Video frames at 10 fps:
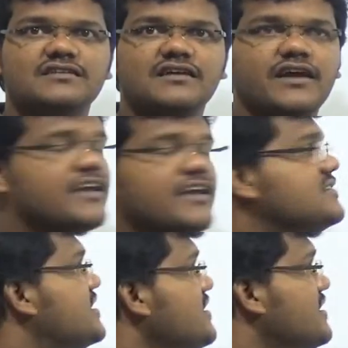I can
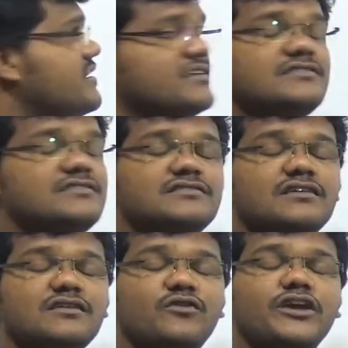say it is
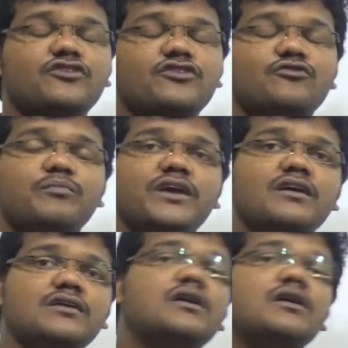going to be
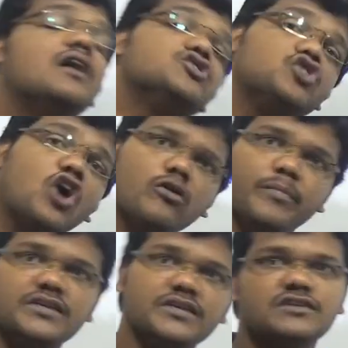a strong
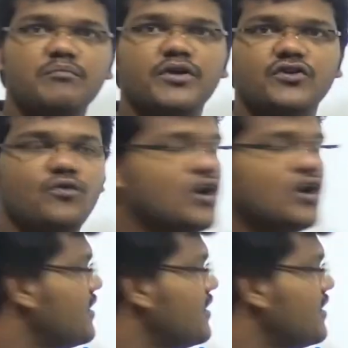base compared to what